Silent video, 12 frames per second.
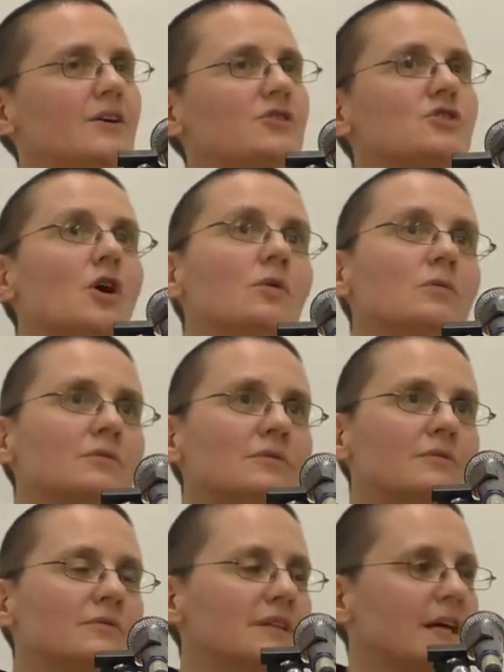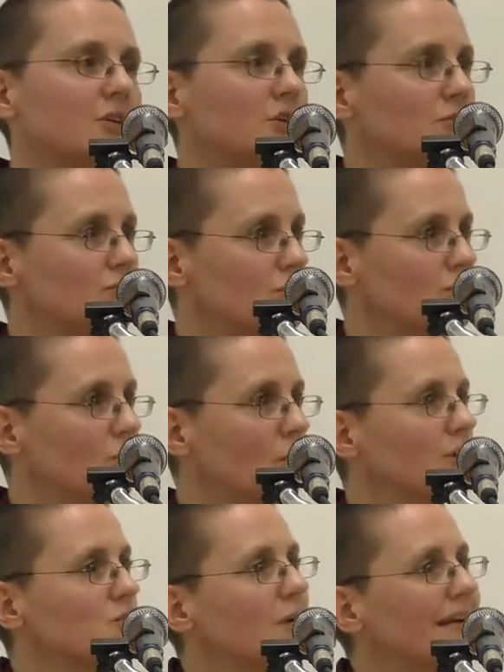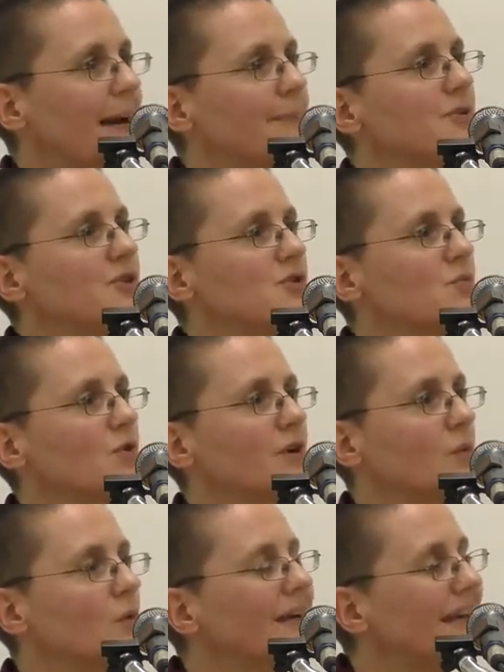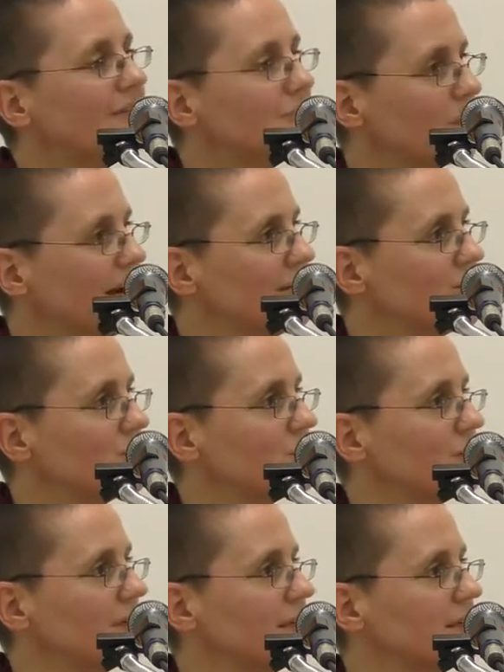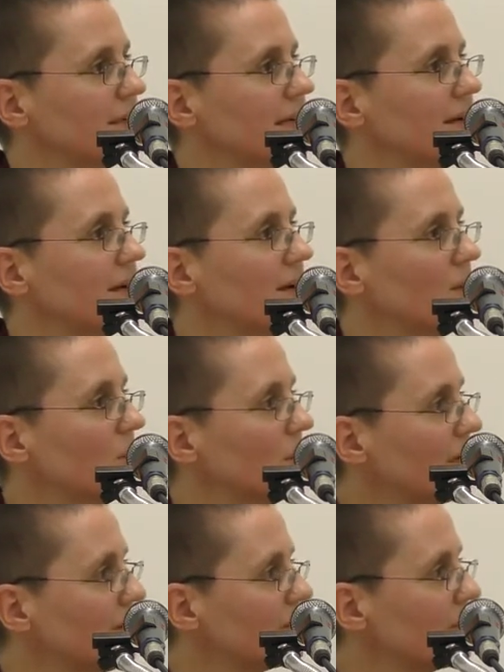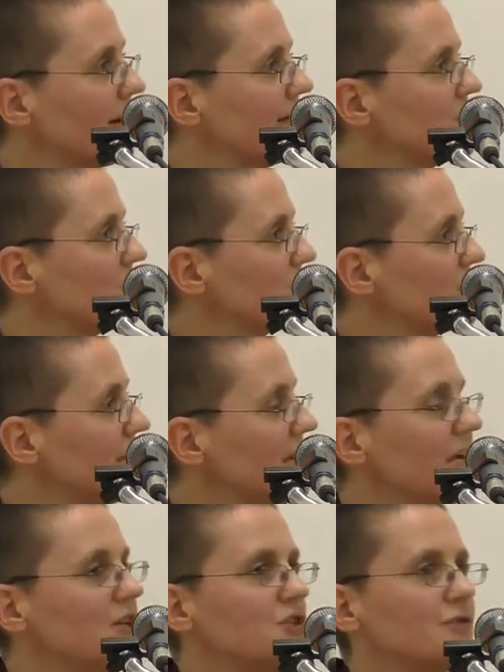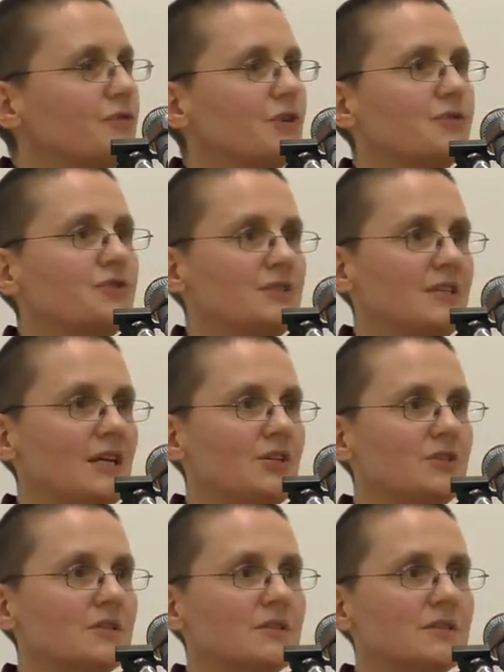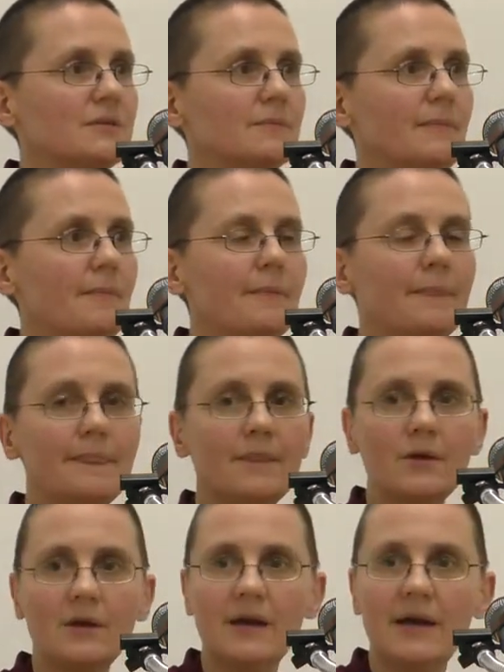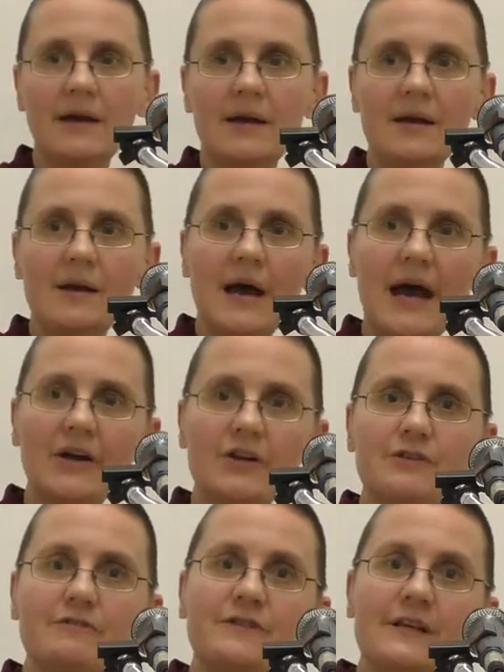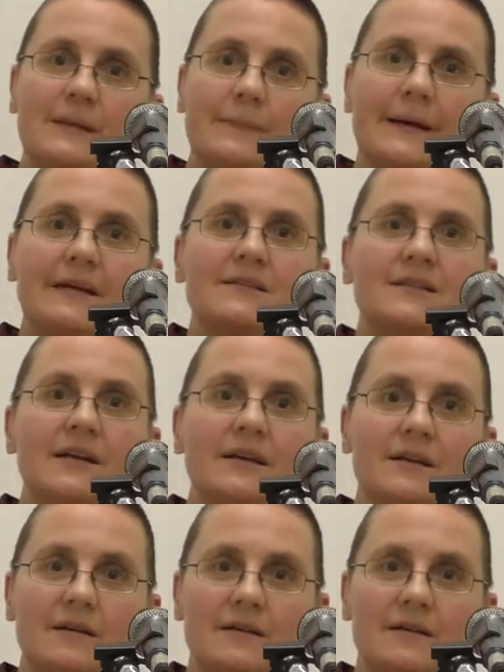So then you watch what happened this morning. What gave rise to it? What gave rise to each of those stages? How did I feel about it?